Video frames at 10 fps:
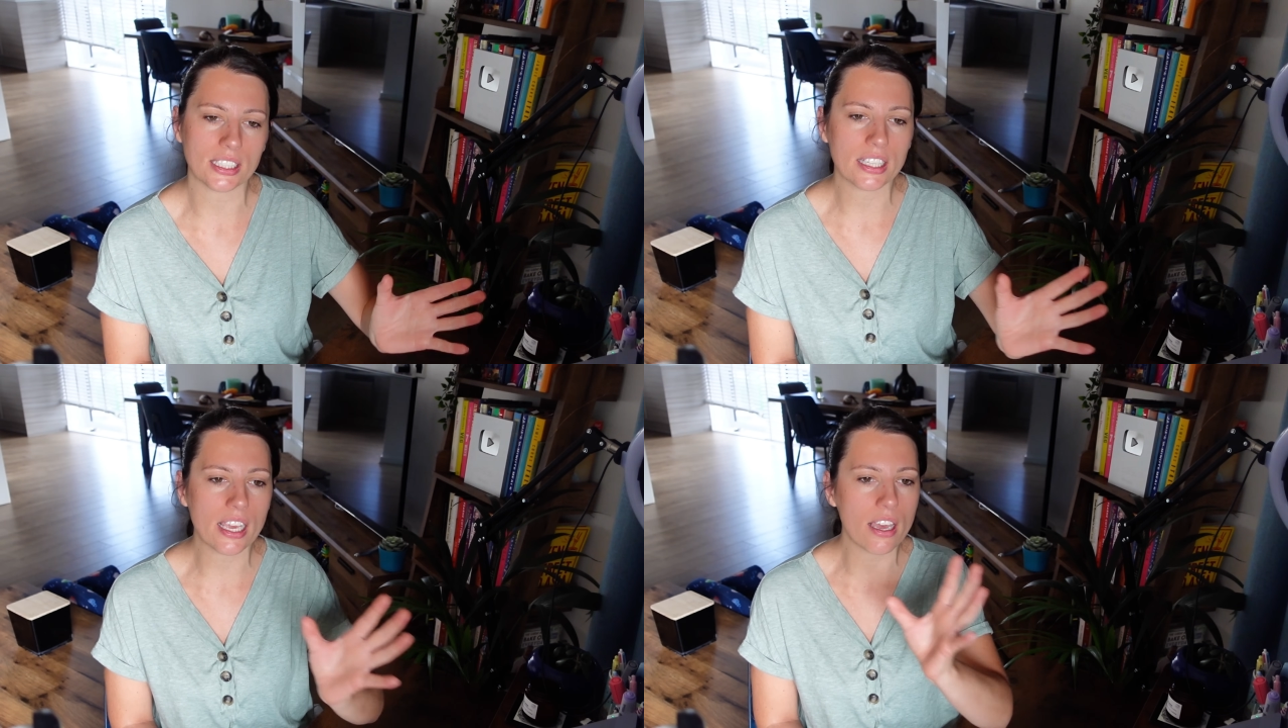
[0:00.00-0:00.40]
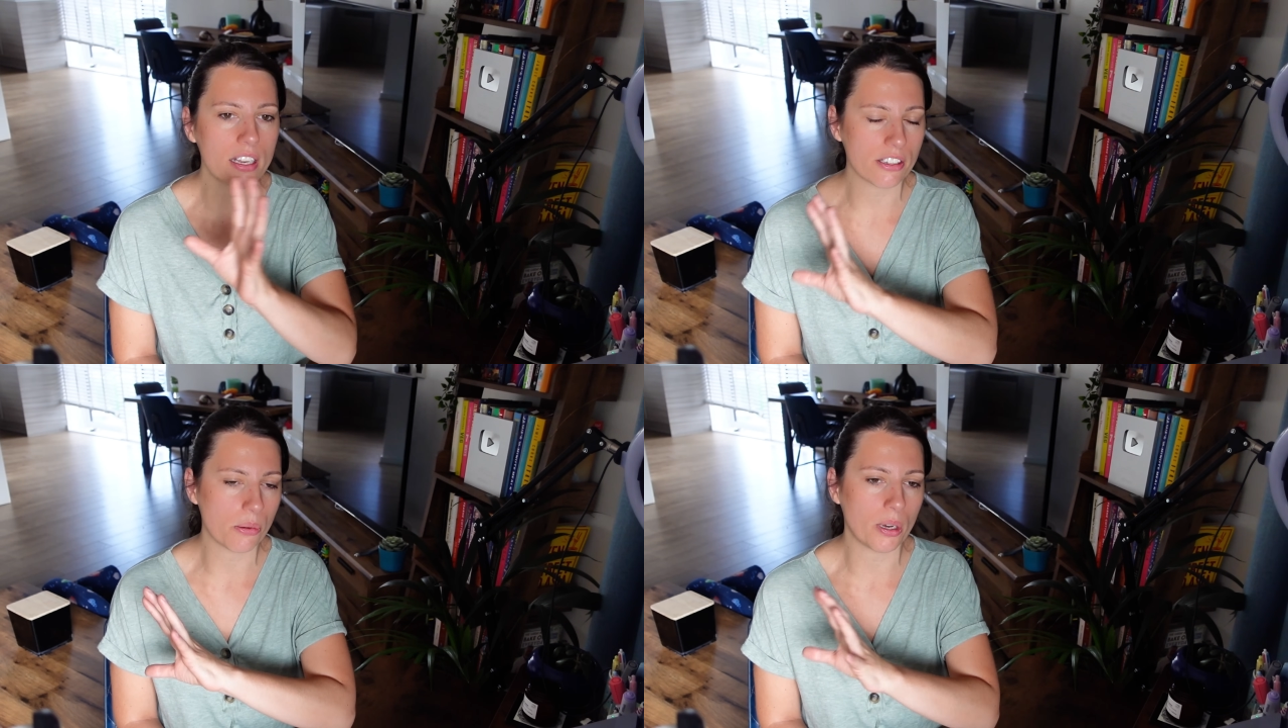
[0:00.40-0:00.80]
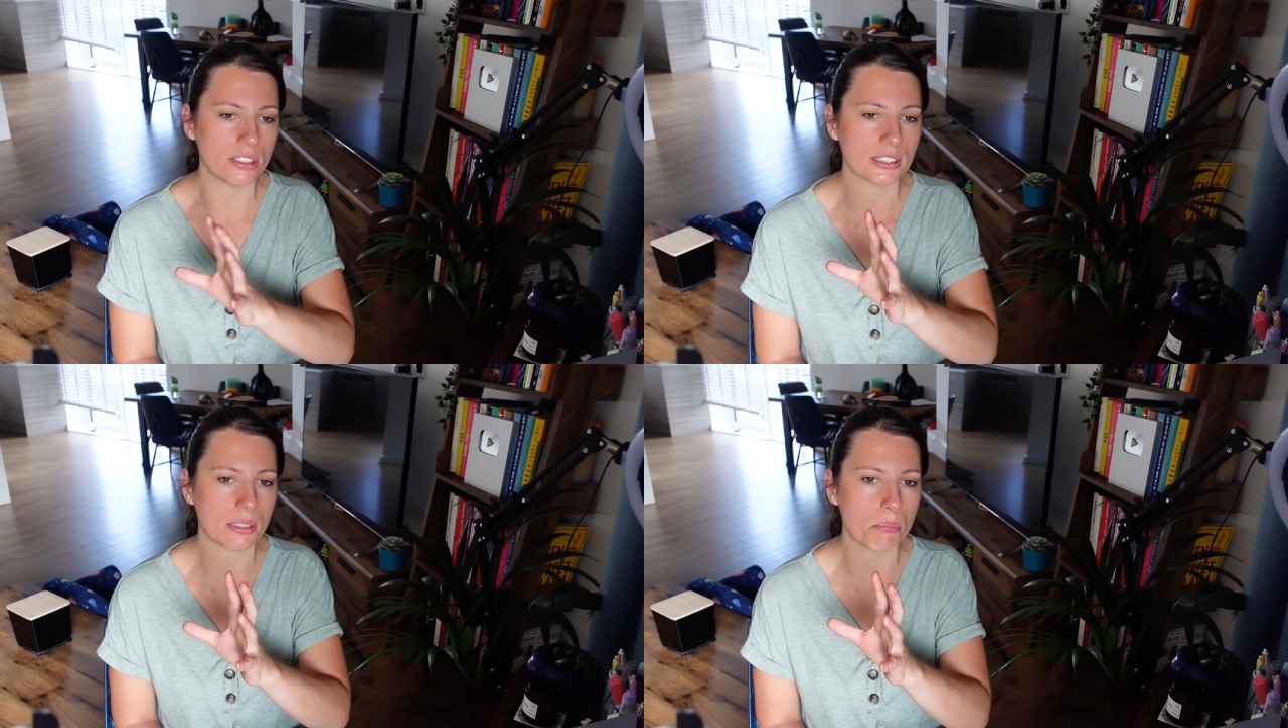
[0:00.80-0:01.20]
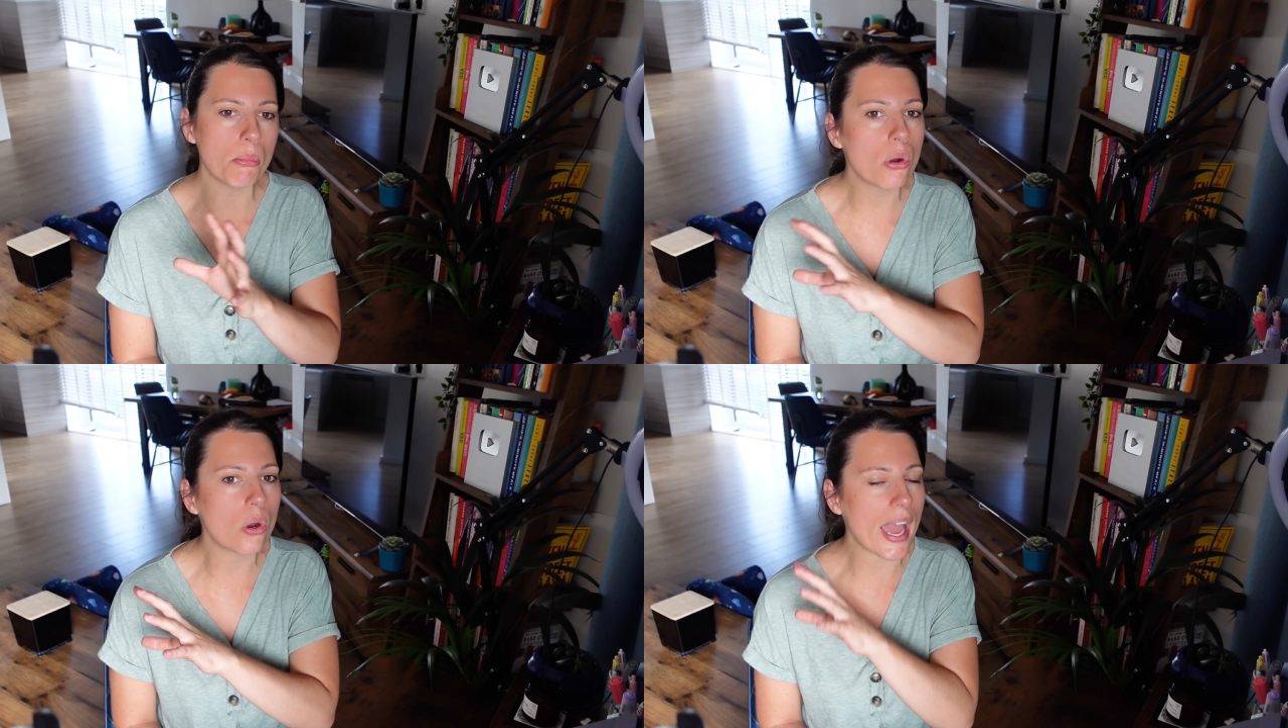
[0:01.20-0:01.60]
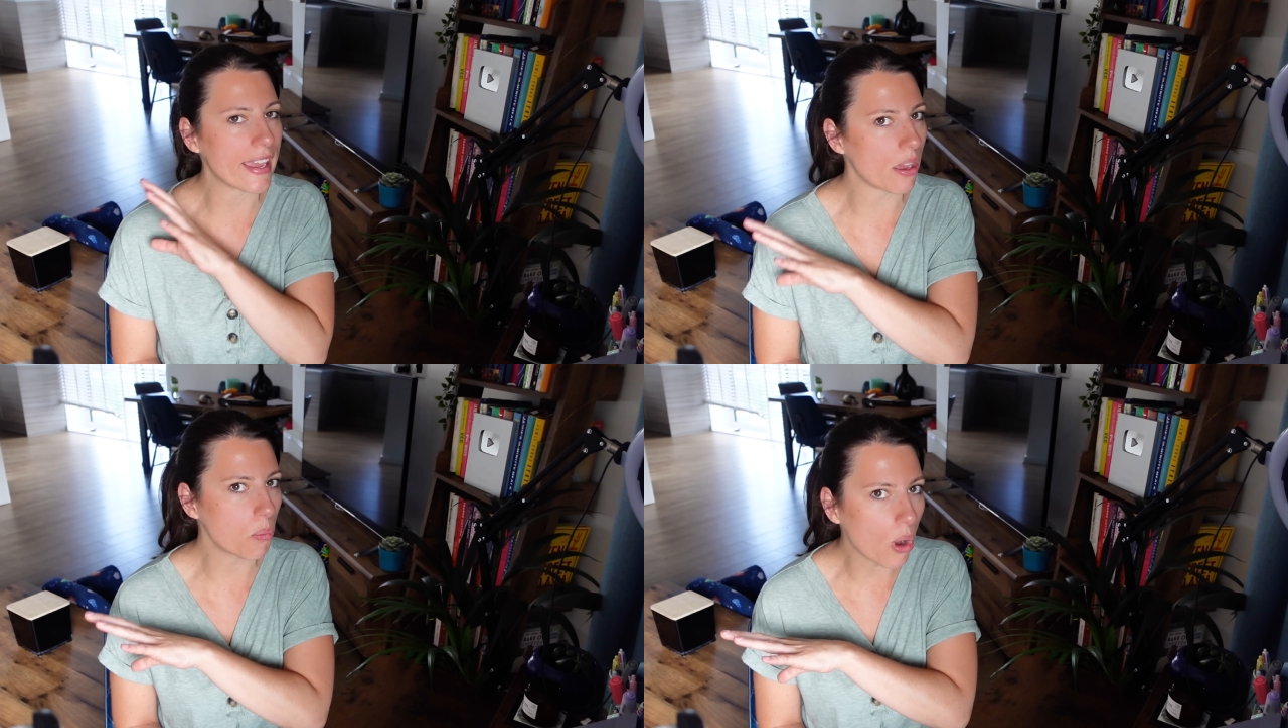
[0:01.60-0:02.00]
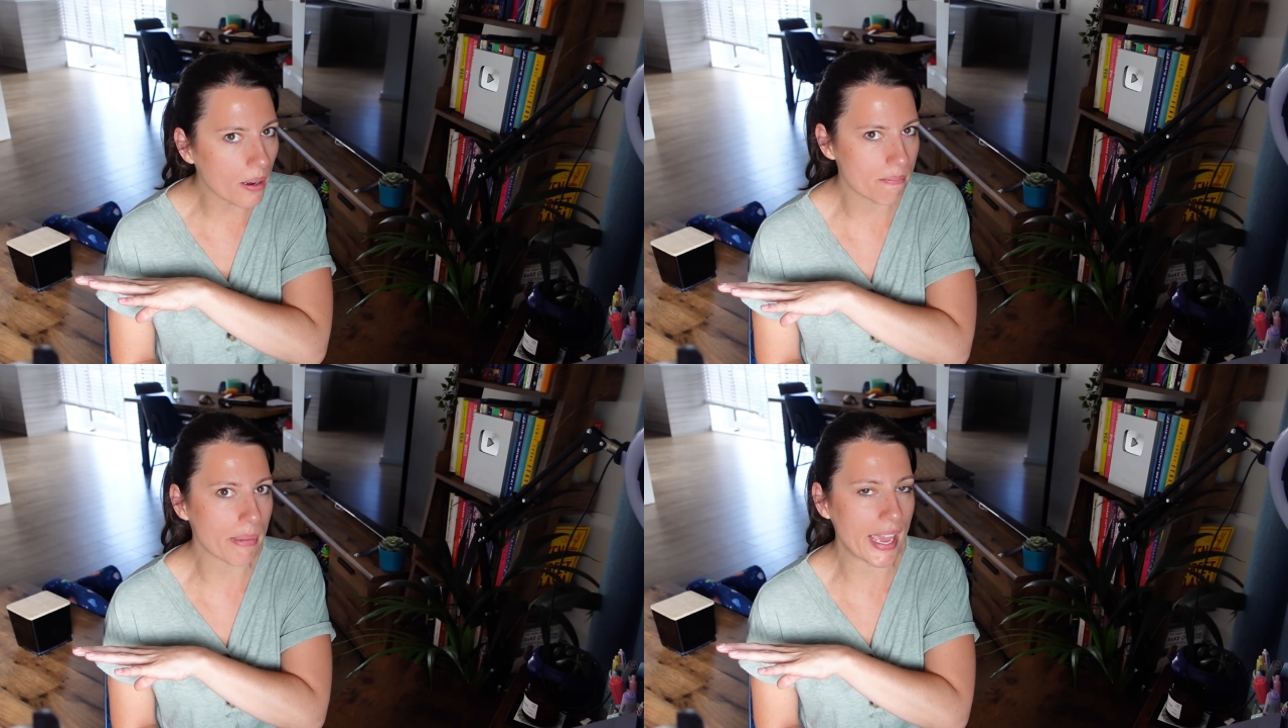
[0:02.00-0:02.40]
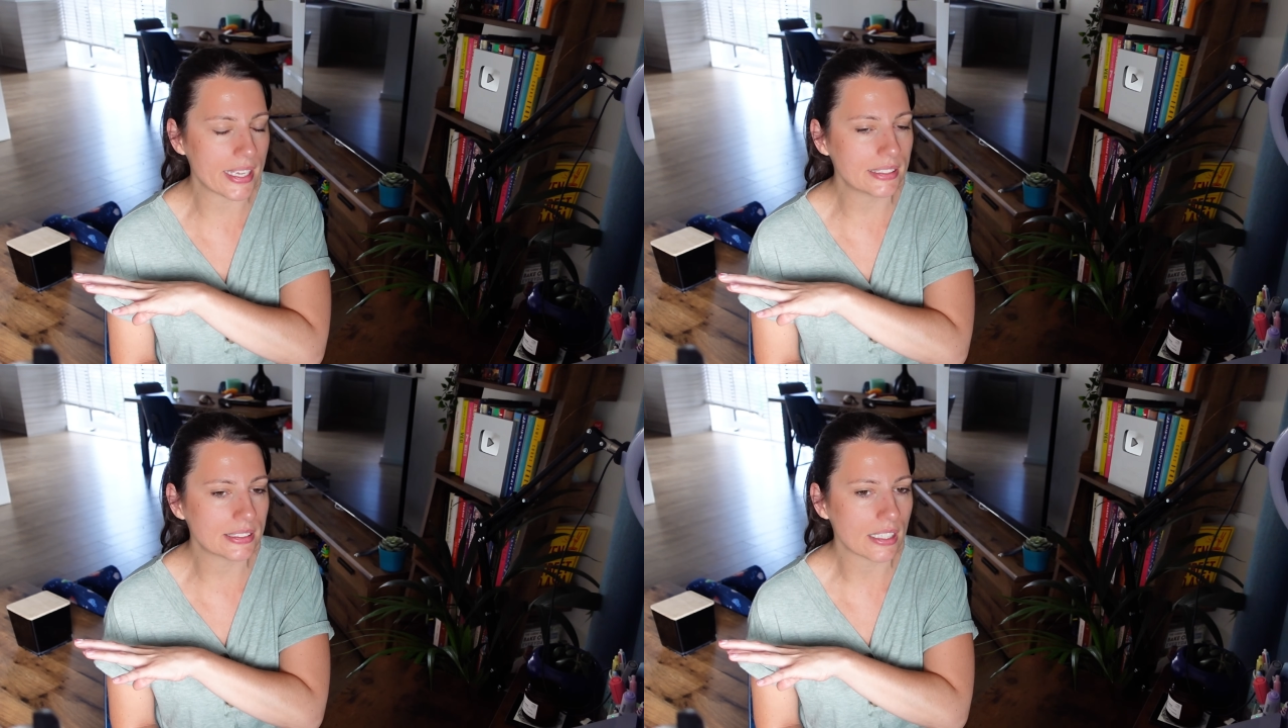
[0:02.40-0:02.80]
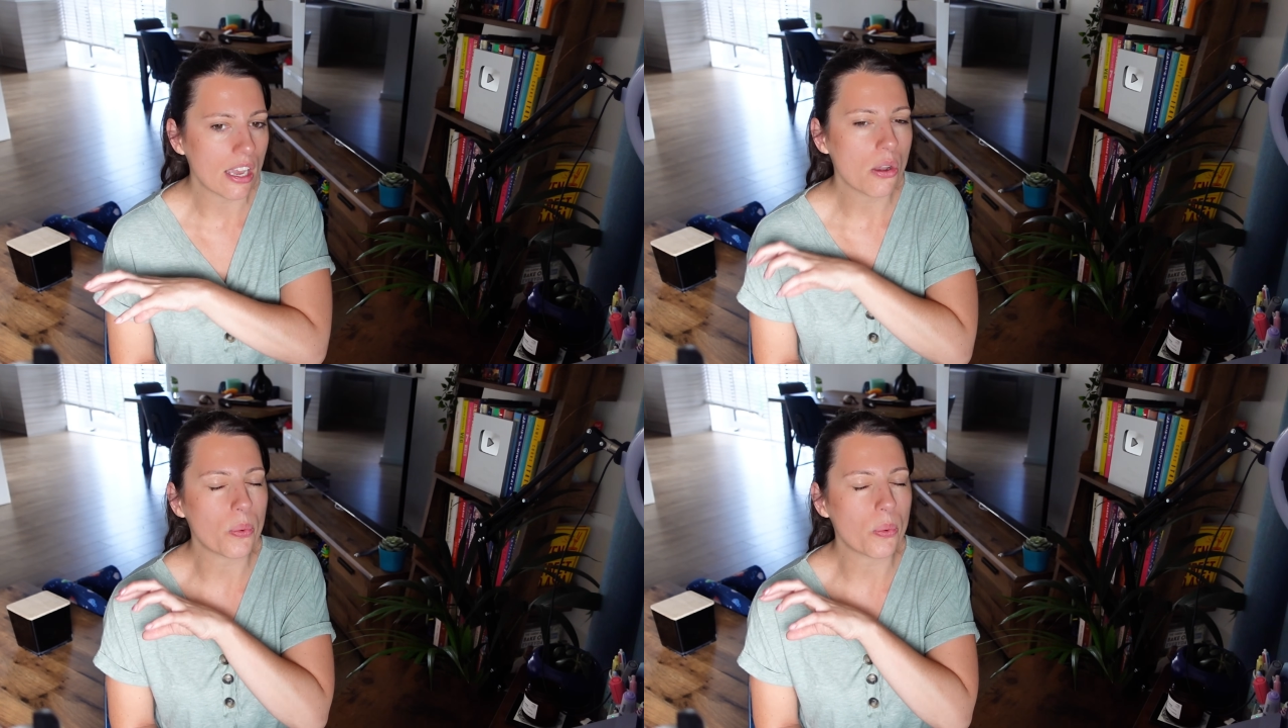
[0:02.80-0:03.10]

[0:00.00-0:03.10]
and the earlier ones are more AO1 based